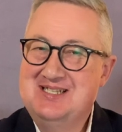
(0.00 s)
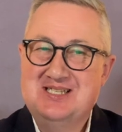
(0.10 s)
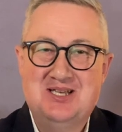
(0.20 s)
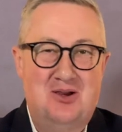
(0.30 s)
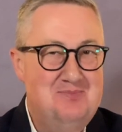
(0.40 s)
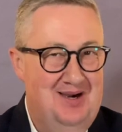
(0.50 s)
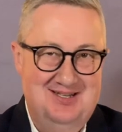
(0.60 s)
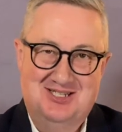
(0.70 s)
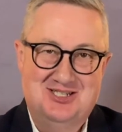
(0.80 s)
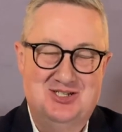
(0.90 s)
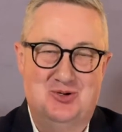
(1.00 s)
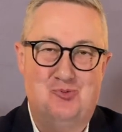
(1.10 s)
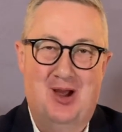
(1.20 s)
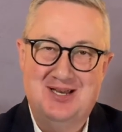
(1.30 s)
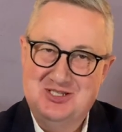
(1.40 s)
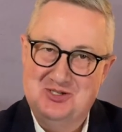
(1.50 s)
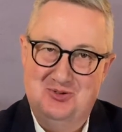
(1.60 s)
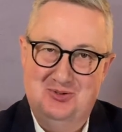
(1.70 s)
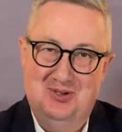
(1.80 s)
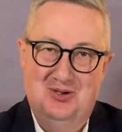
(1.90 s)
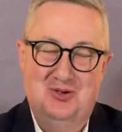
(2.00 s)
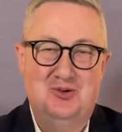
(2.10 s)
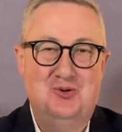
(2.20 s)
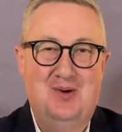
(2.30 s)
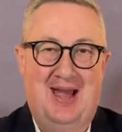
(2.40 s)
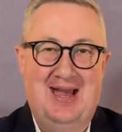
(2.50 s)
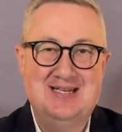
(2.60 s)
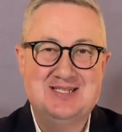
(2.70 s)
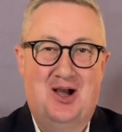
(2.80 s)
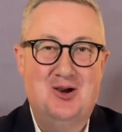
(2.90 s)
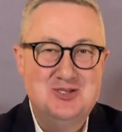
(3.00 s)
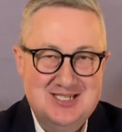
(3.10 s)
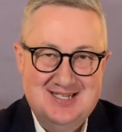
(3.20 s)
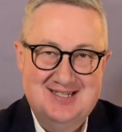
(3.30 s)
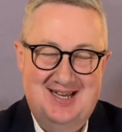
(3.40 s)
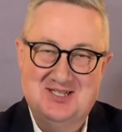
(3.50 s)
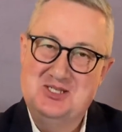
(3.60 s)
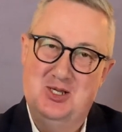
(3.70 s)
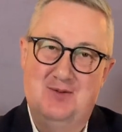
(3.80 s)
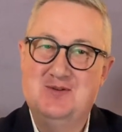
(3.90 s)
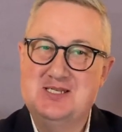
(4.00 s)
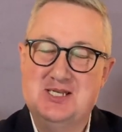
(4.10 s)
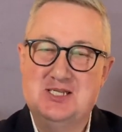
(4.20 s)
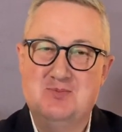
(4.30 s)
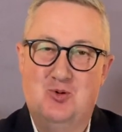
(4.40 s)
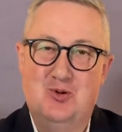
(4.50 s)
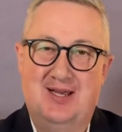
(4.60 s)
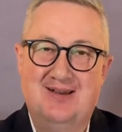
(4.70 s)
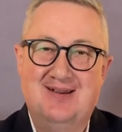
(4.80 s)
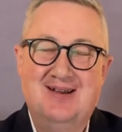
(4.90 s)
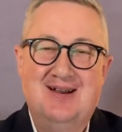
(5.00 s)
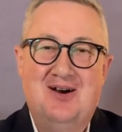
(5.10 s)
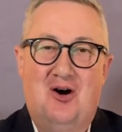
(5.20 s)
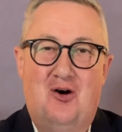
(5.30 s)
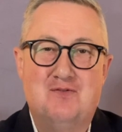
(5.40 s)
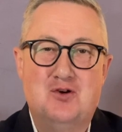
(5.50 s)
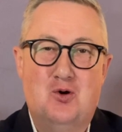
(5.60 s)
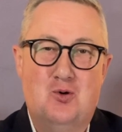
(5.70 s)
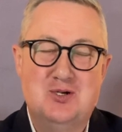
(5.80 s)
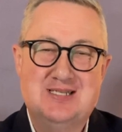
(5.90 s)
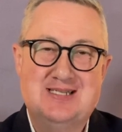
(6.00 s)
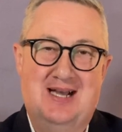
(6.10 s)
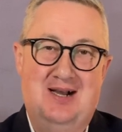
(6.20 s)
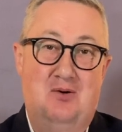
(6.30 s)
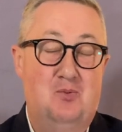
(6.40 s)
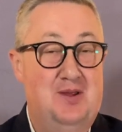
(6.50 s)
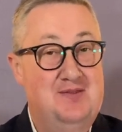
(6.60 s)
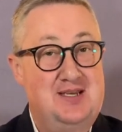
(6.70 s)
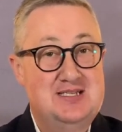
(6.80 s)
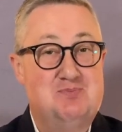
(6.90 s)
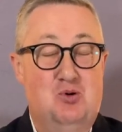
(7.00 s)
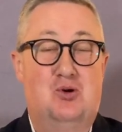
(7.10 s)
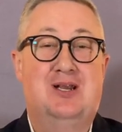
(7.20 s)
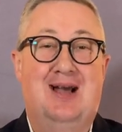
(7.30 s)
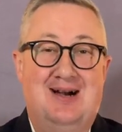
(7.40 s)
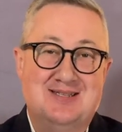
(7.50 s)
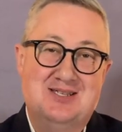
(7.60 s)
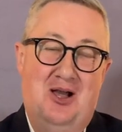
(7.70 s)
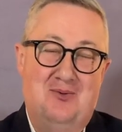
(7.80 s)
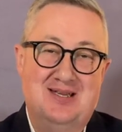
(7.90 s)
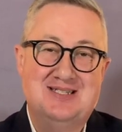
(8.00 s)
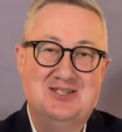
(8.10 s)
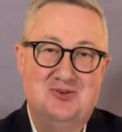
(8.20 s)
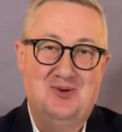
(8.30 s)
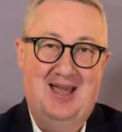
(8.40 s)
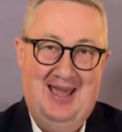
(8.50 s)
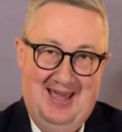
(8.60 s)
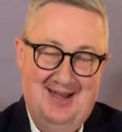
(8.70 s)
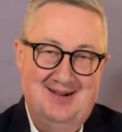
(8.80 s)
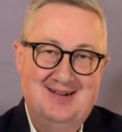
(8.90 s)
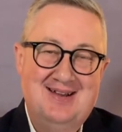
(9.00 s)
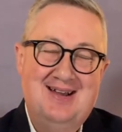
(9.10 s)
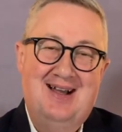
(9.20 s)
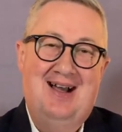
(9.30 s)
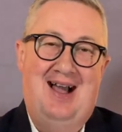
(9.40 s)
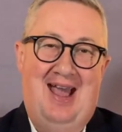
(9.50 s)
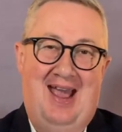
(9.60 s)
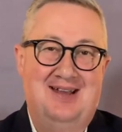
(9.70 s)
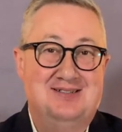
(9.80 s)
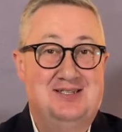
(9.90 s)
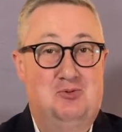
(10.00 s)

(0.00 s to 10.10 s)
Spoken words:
so much to Rachel, who has hosted our service this morning. Of course, with this broadcast going to air and the